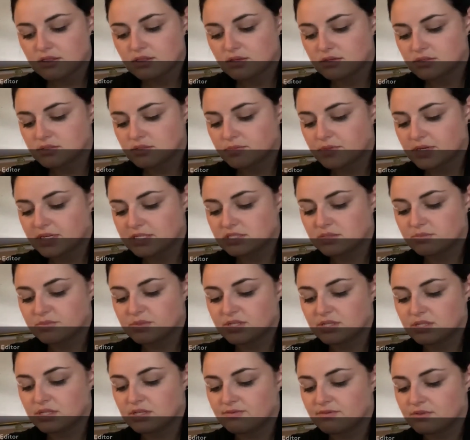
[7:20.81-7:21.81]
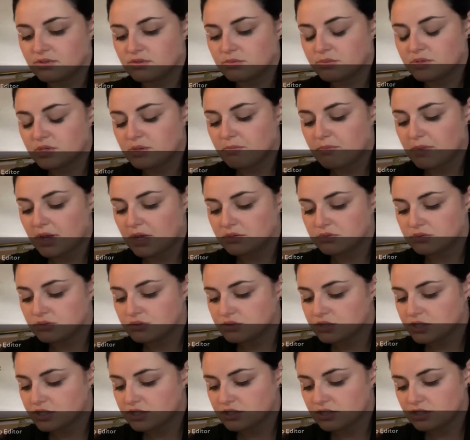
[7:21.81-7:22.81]
there's a possibility of a little bit of
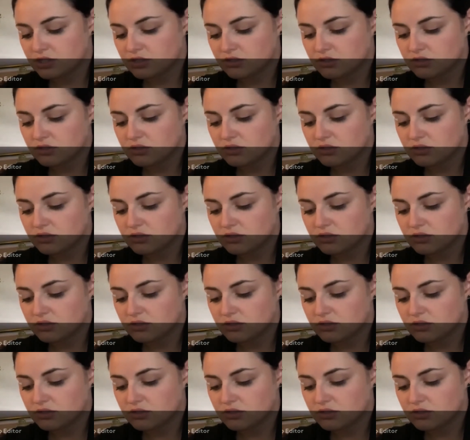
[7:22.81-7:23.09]
malnutrition.